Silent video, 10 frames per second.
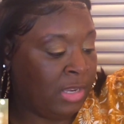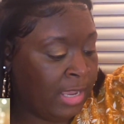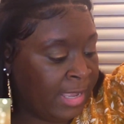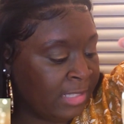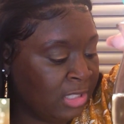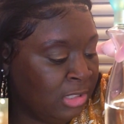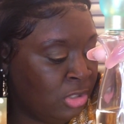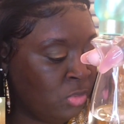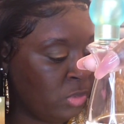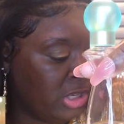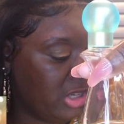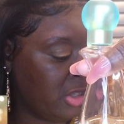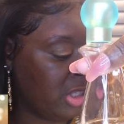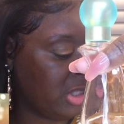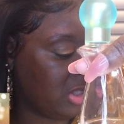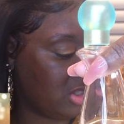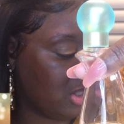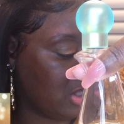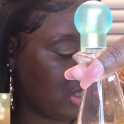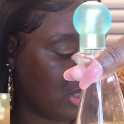I got the little one here. This is
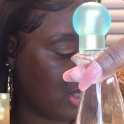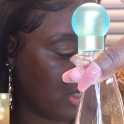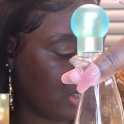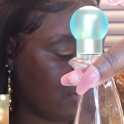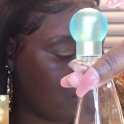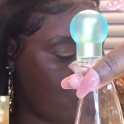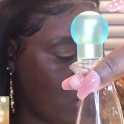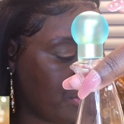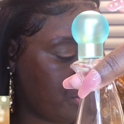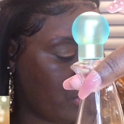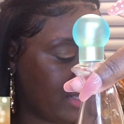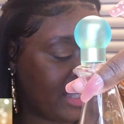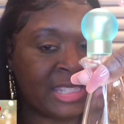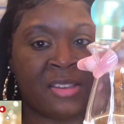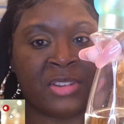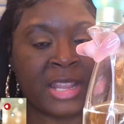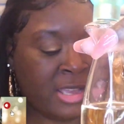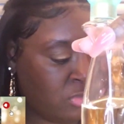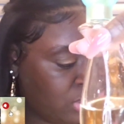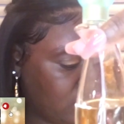the um, 1.7
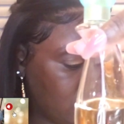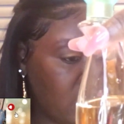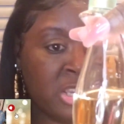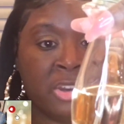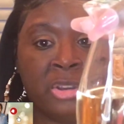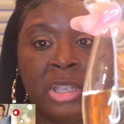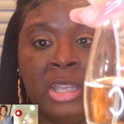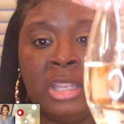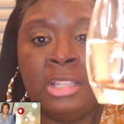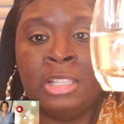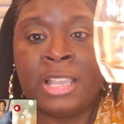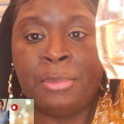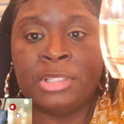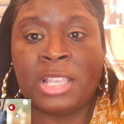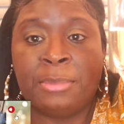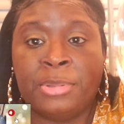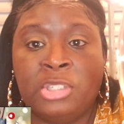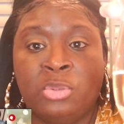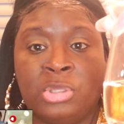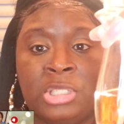ounce here. Look how much I've been
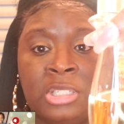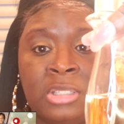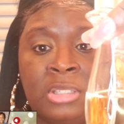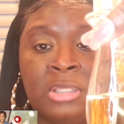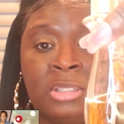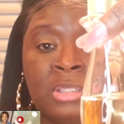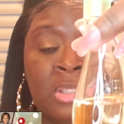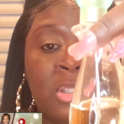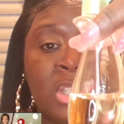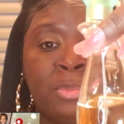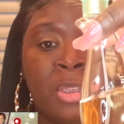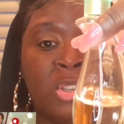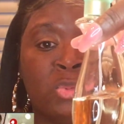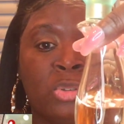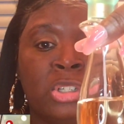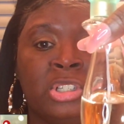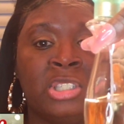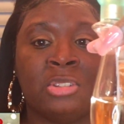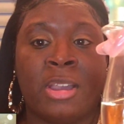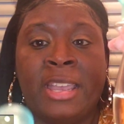using it. it. Smells real good, so